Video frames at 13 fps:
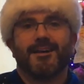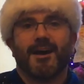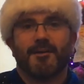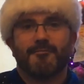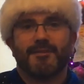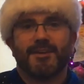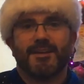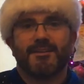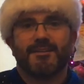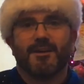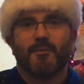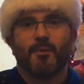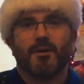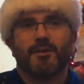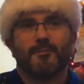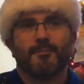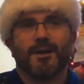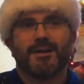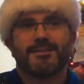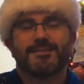I'm Vinny and welcome
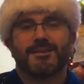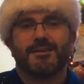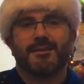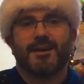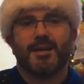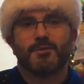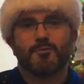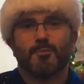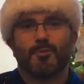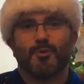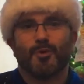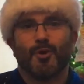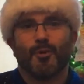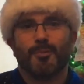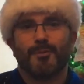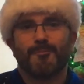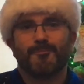back to Heswell Book Club.